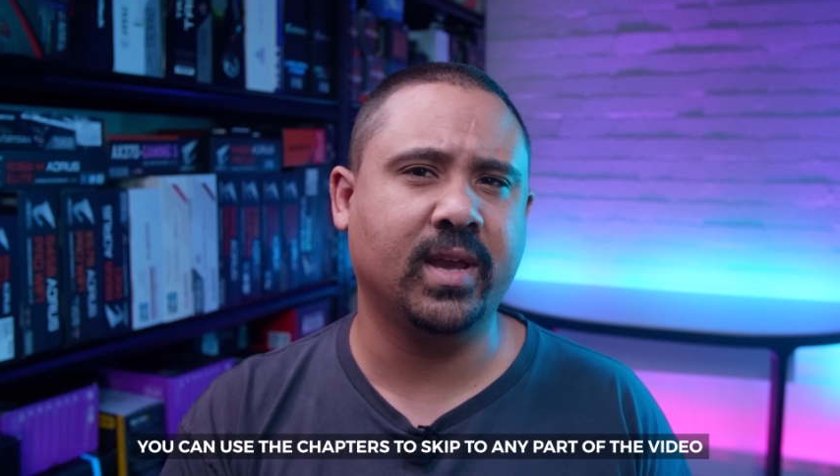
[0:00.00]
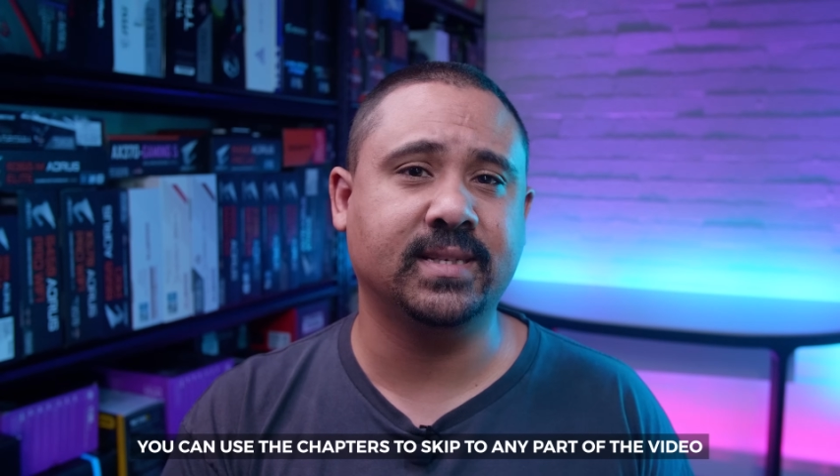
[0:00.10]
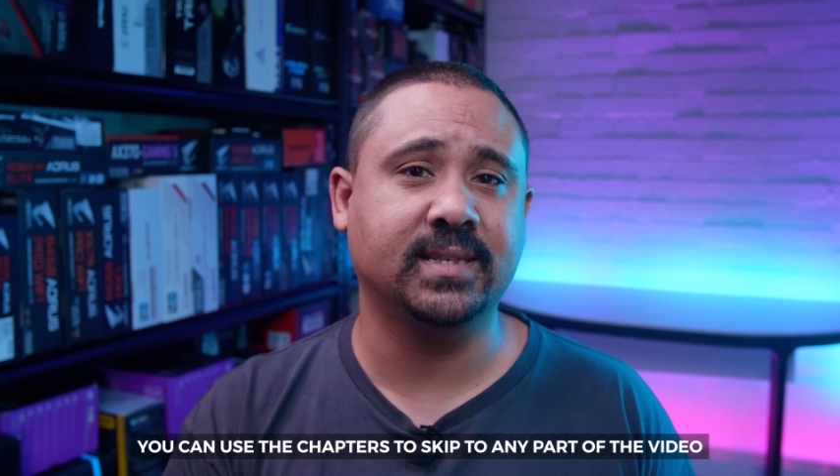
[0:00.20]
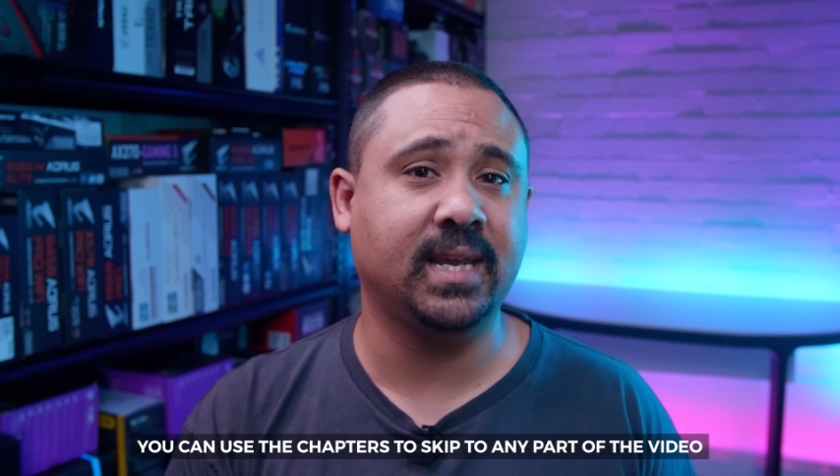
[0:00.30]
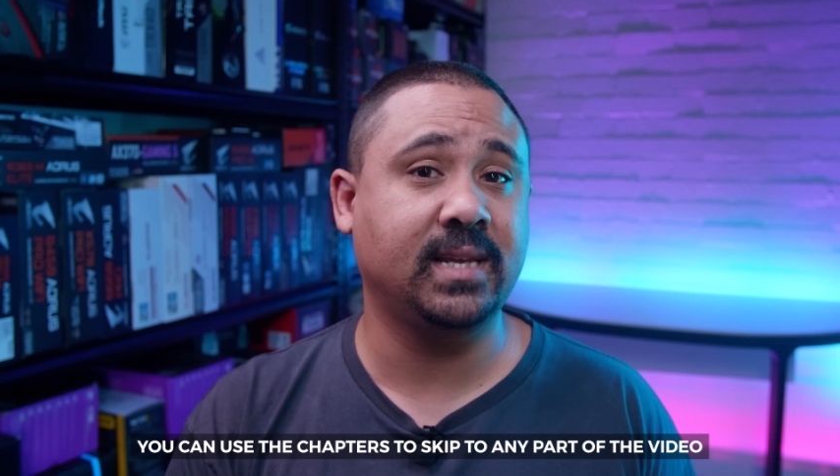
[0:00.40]

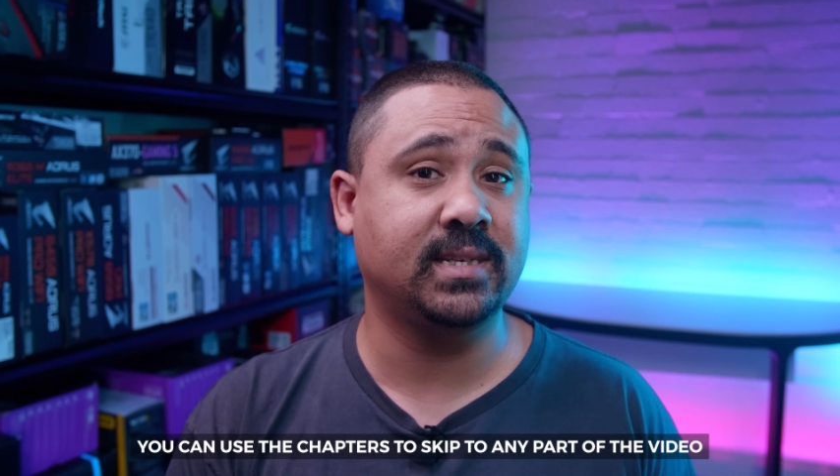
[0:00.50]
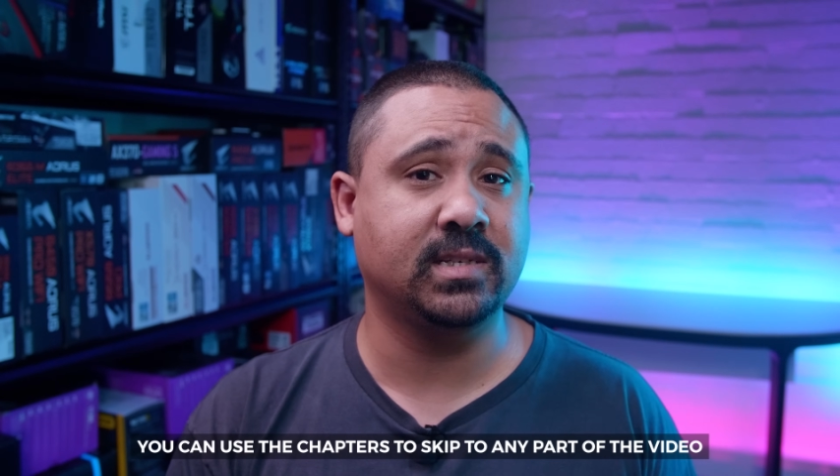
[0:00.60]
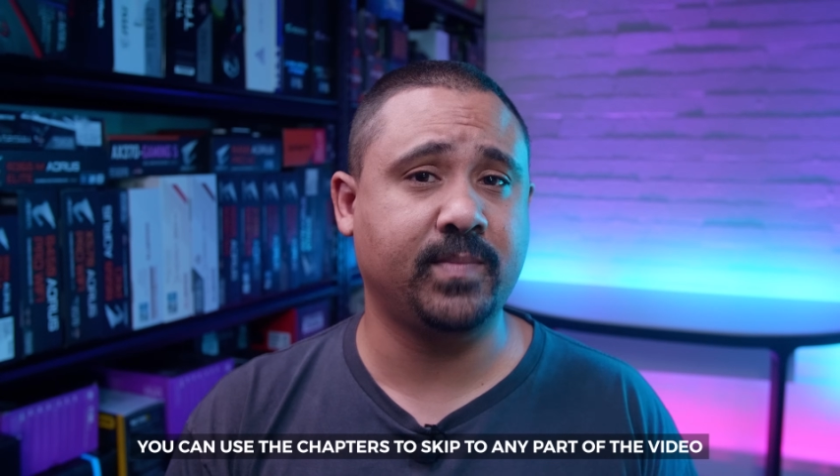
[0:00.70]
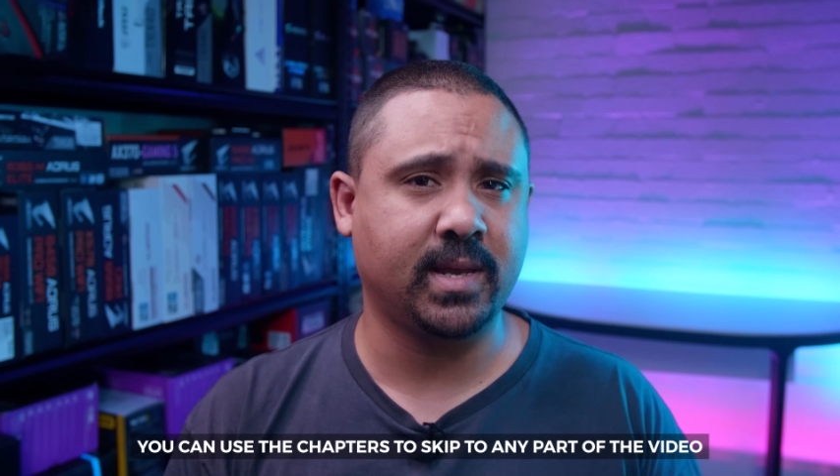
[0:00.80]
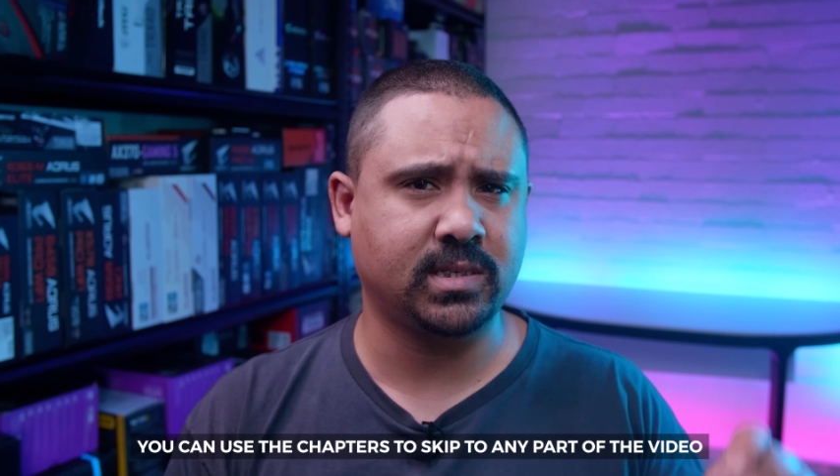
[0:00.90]
it's as easy
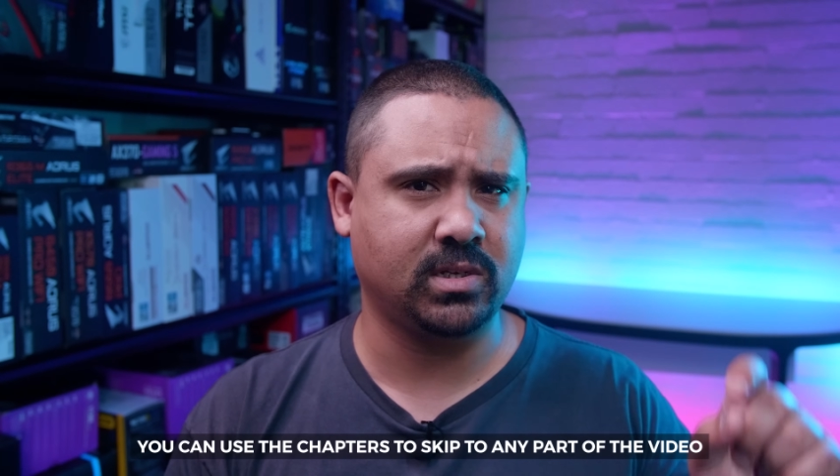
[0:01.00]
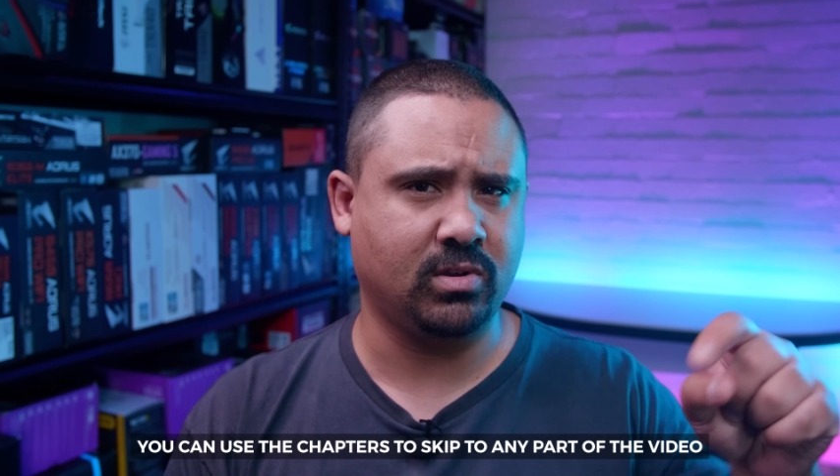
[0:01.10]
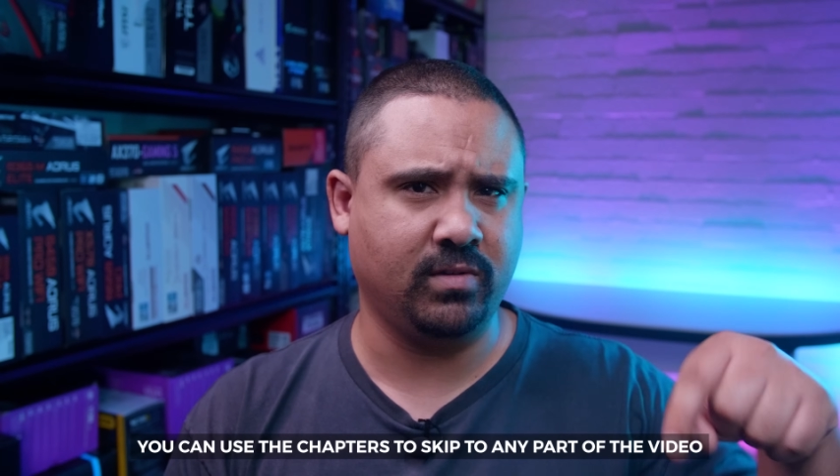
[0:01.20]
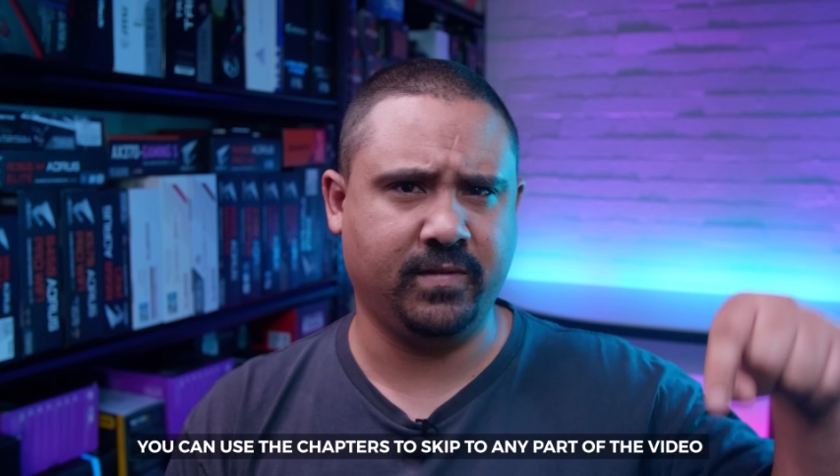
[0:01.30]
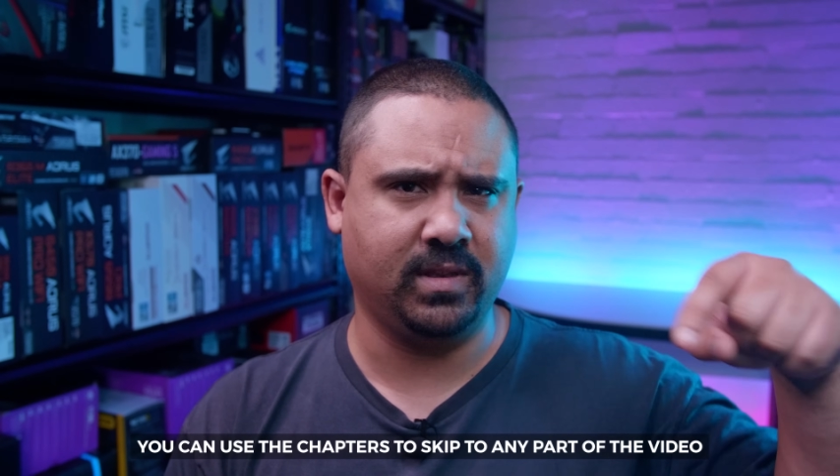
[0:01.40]
as mousing
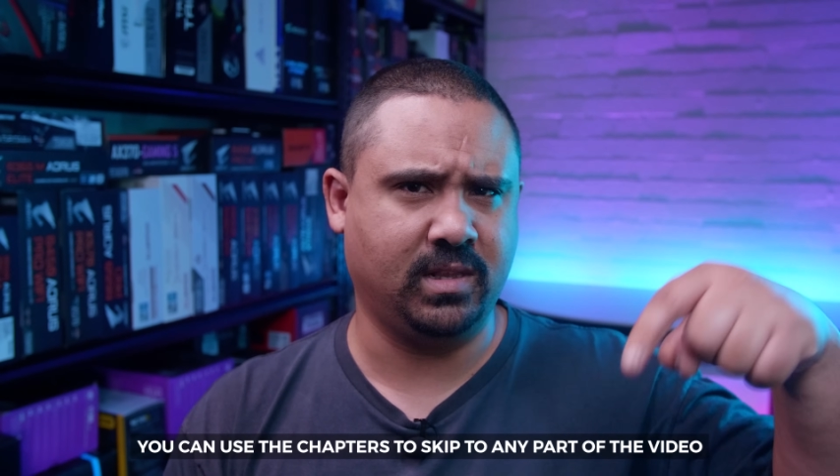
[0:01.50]
over